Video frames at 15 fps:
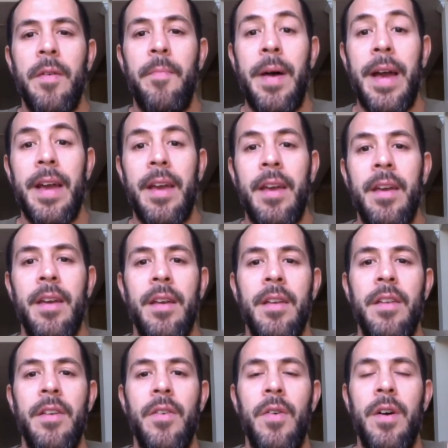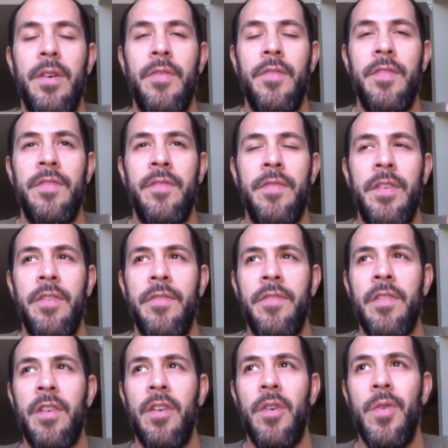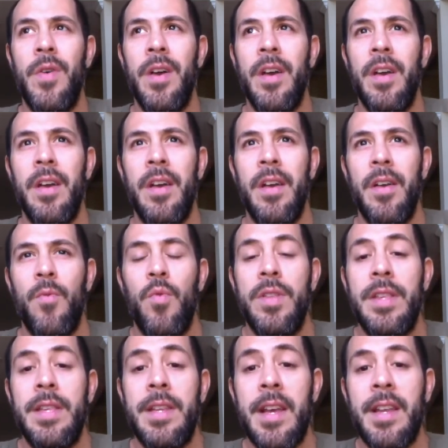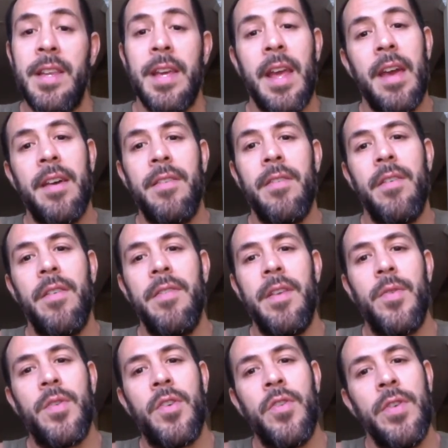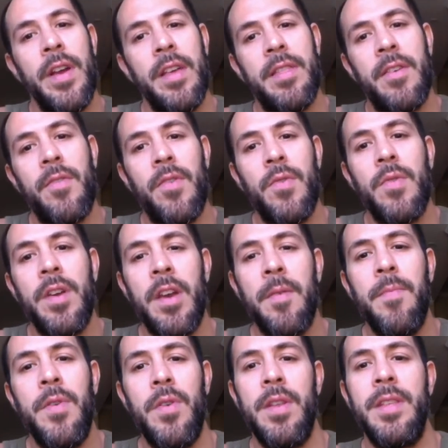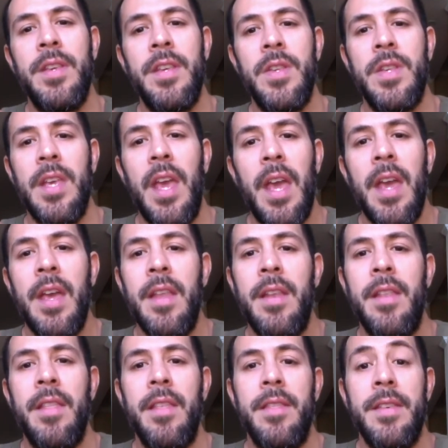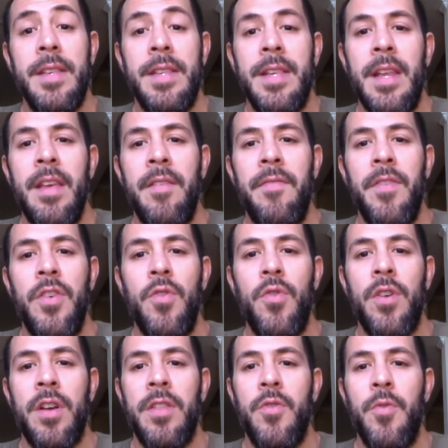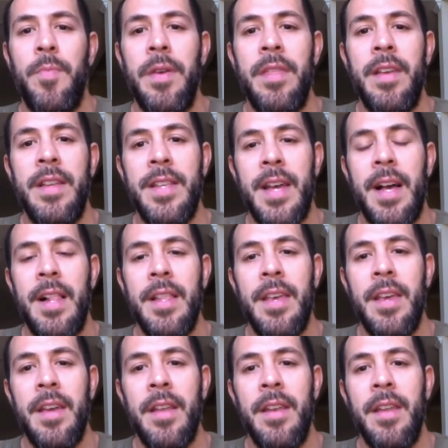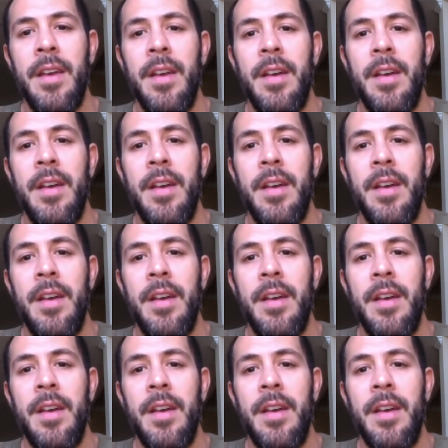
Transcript: back, you know, hundreds of years ago, would stick together and they would create their own communities in the city of New York. There would be the Italian